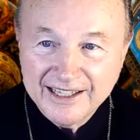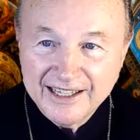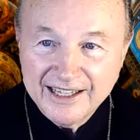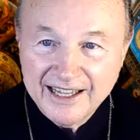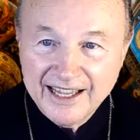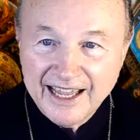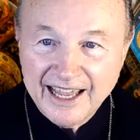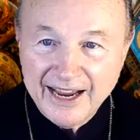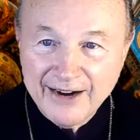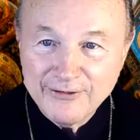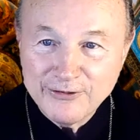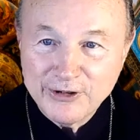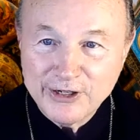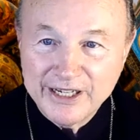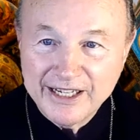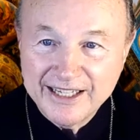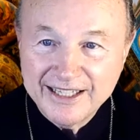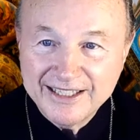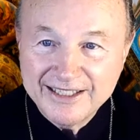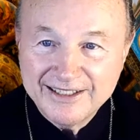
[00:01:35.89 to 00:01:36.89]

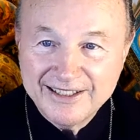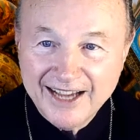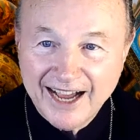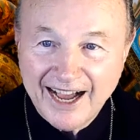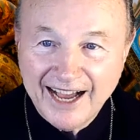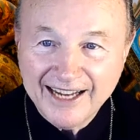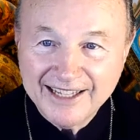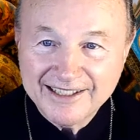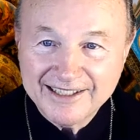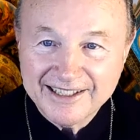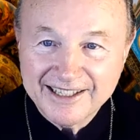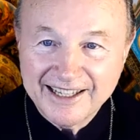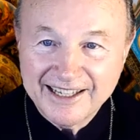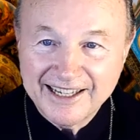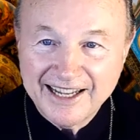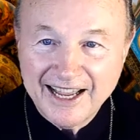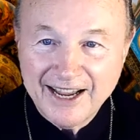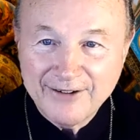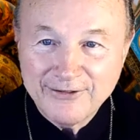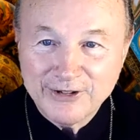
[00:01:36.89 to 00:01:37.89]
Every dot and
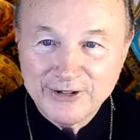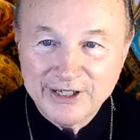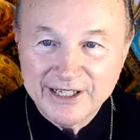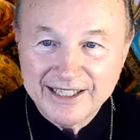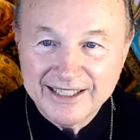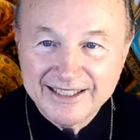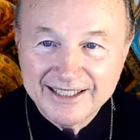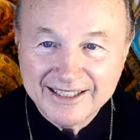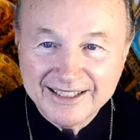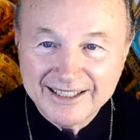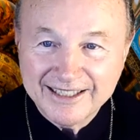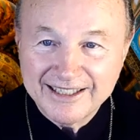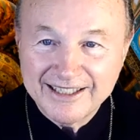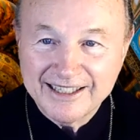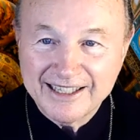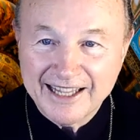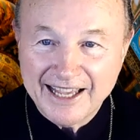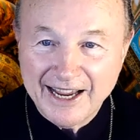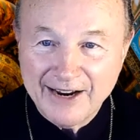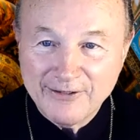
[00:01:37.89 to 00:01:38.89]
every tittle,
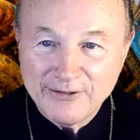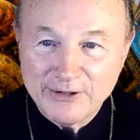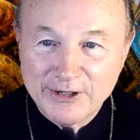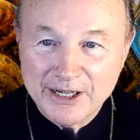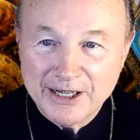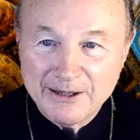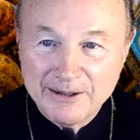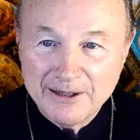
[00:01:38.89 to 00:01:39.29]
every